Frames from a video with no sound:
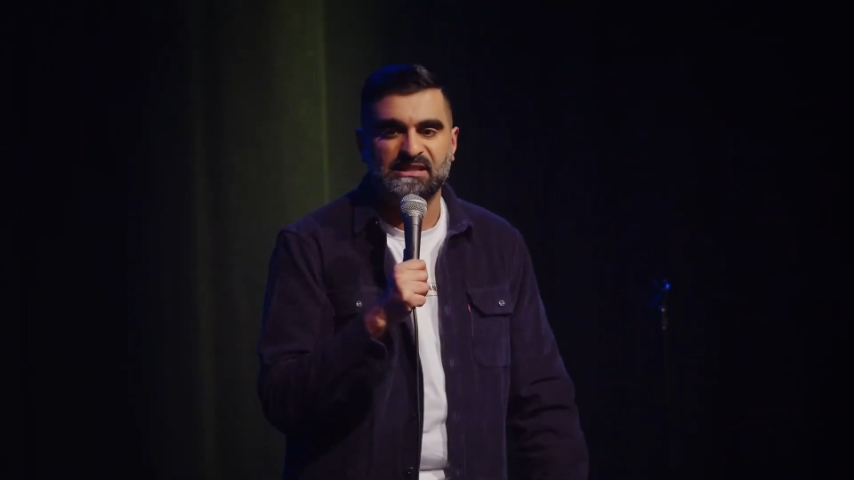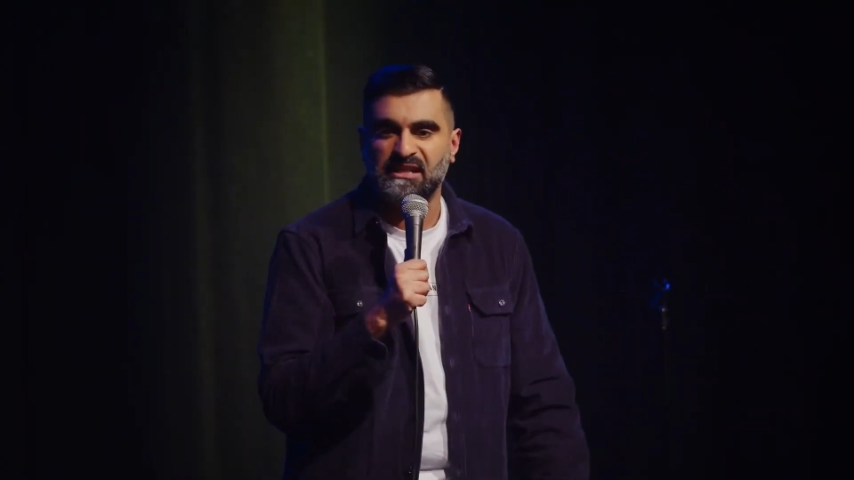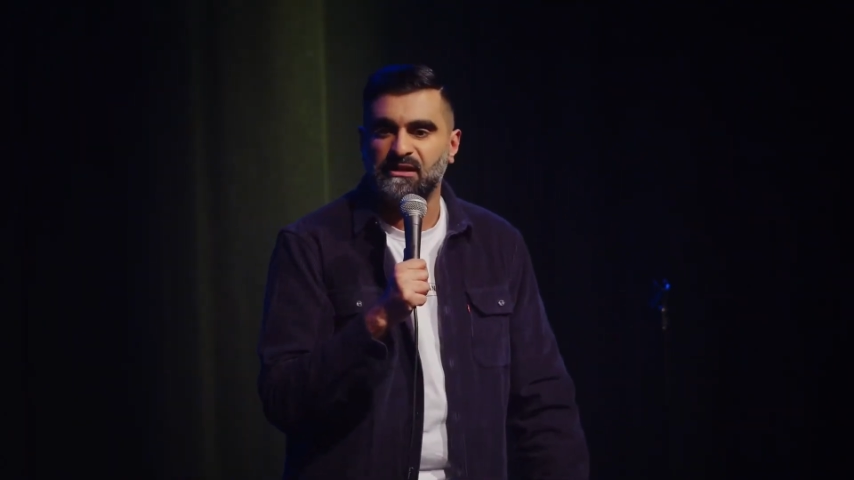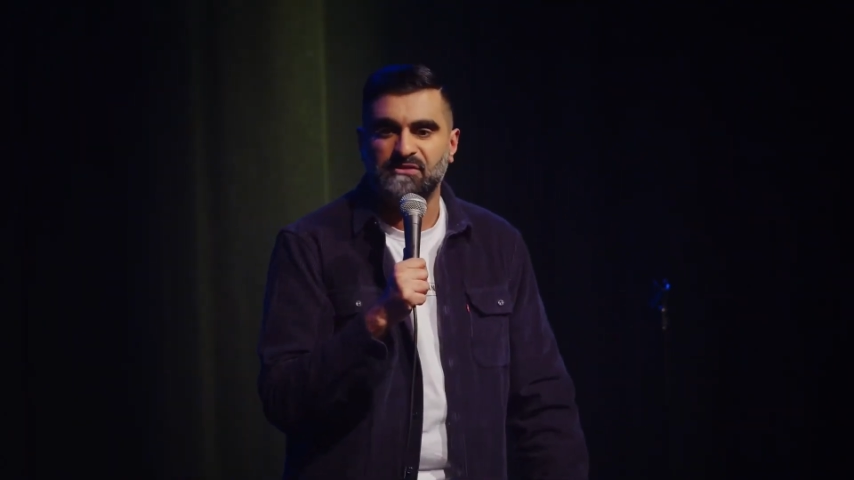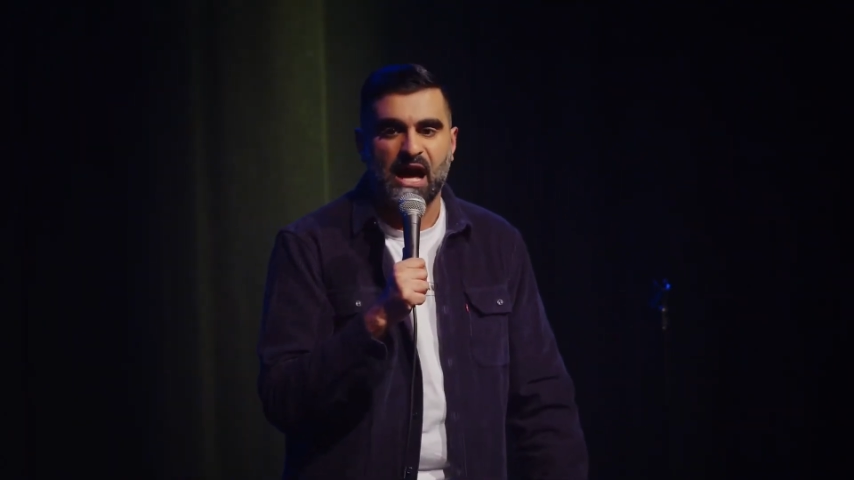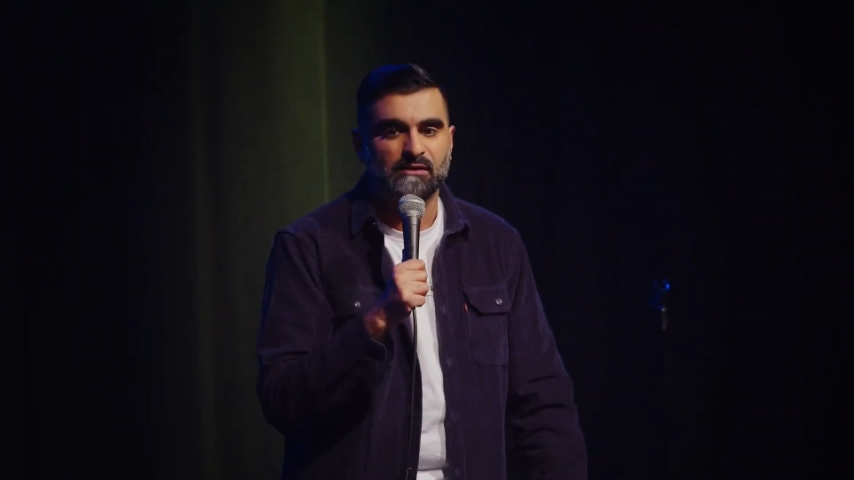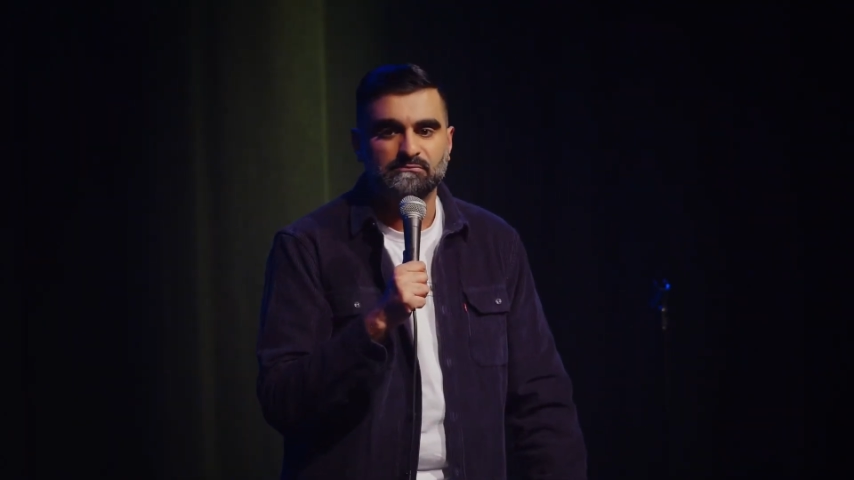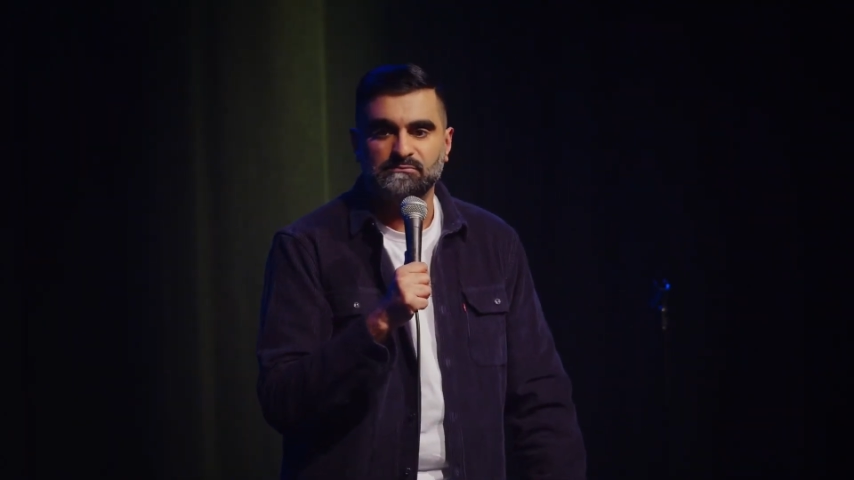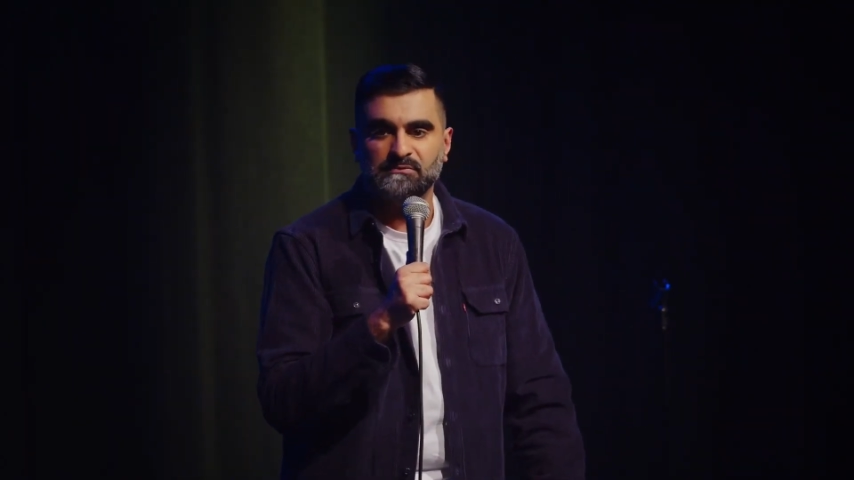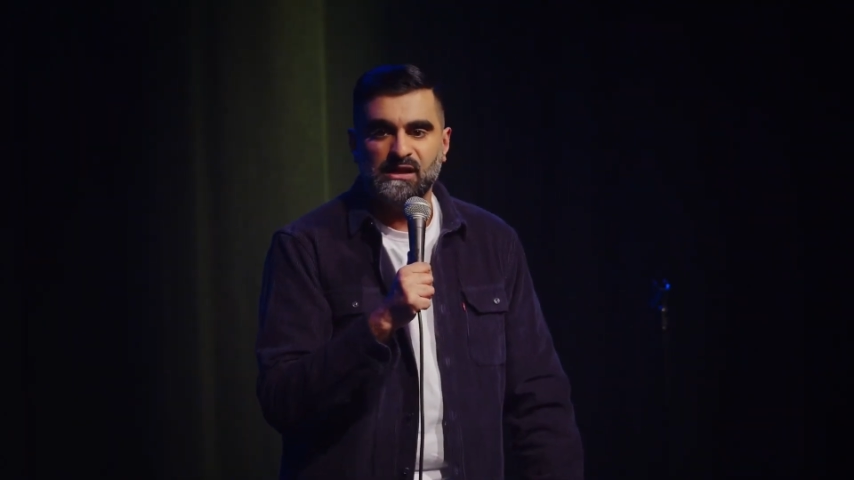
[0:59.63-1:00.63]
the end of that.
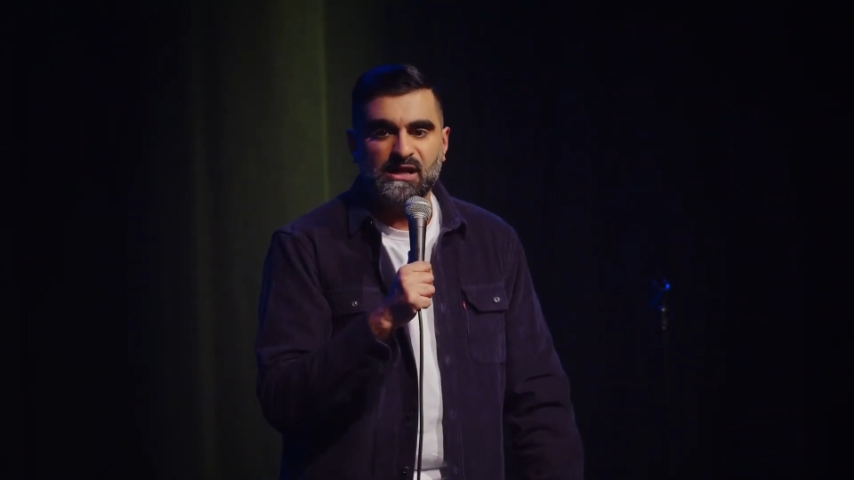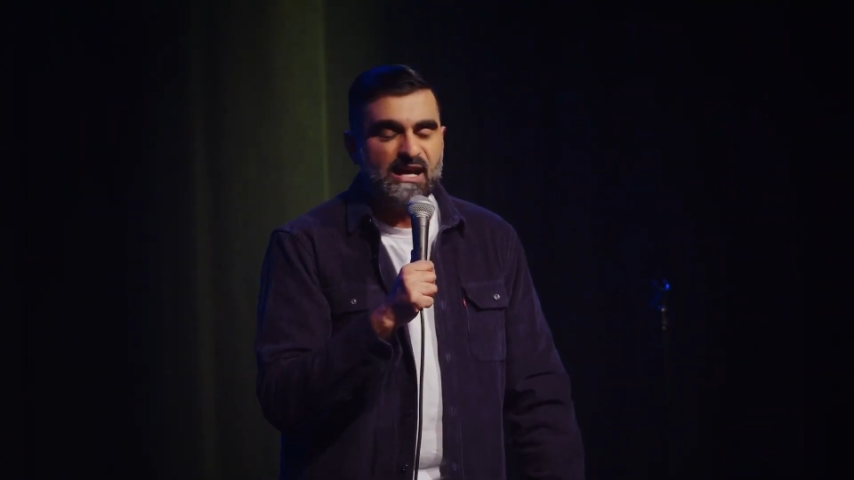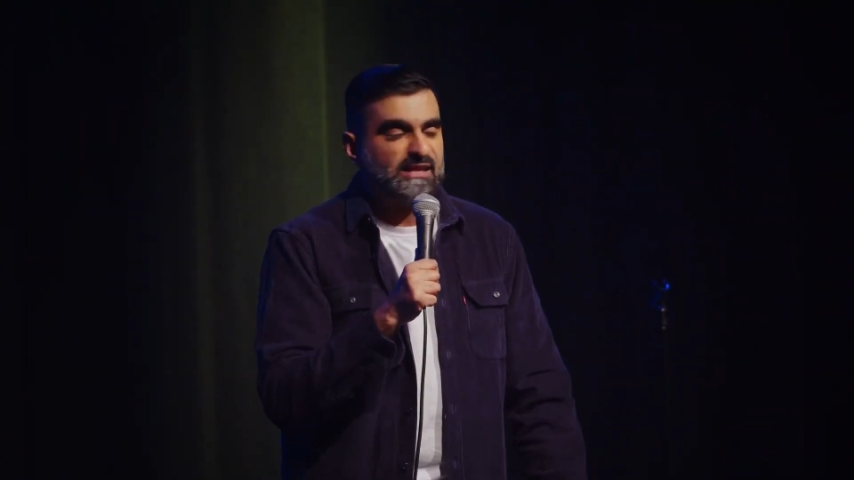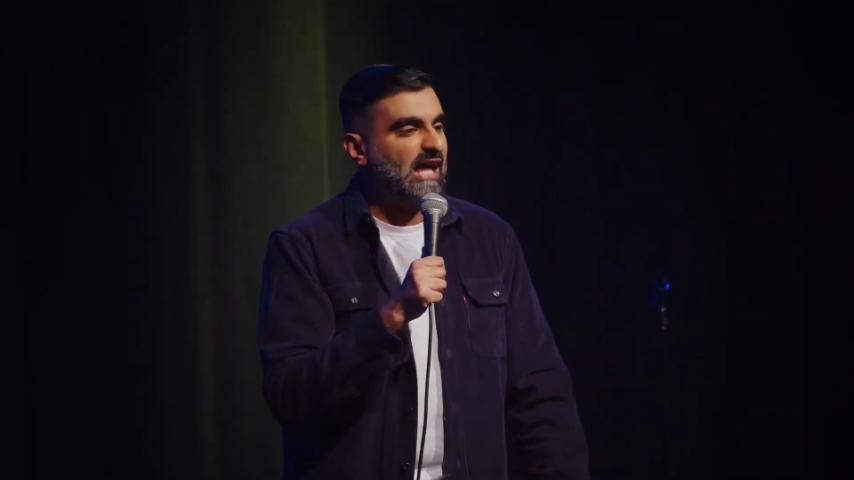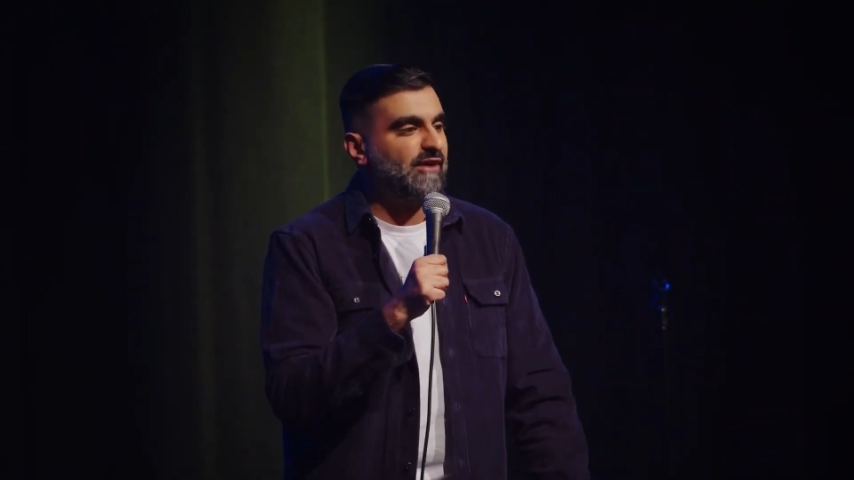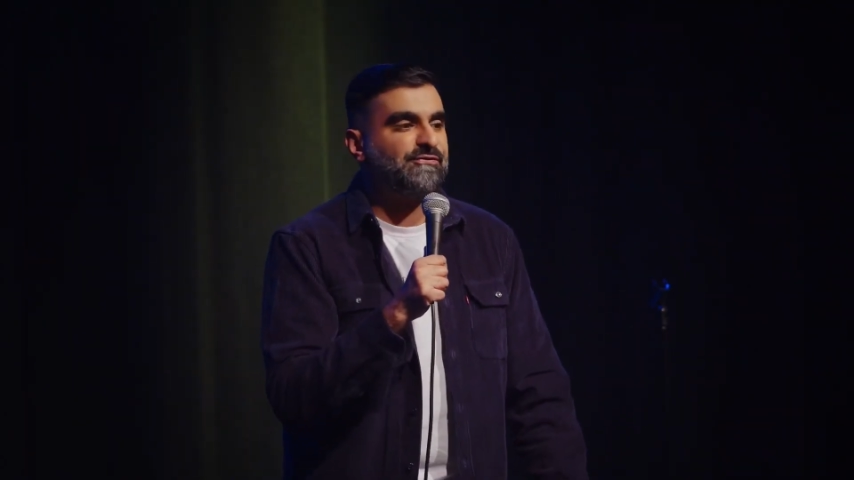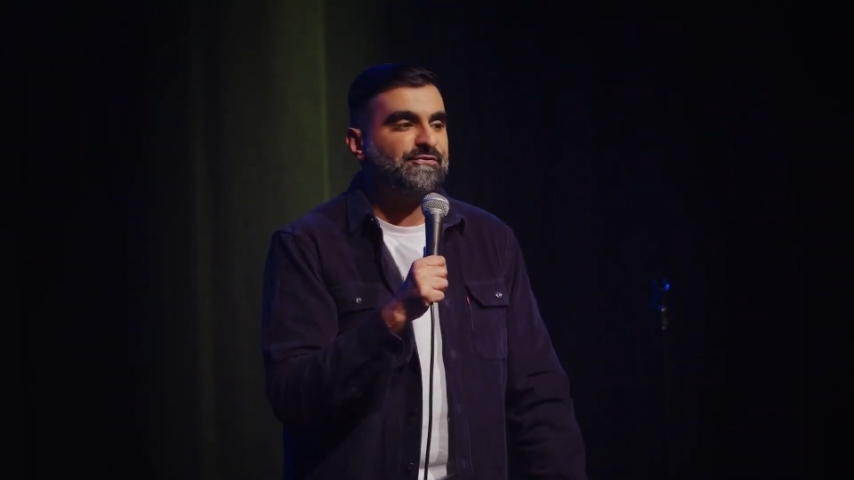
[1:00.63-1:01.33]
That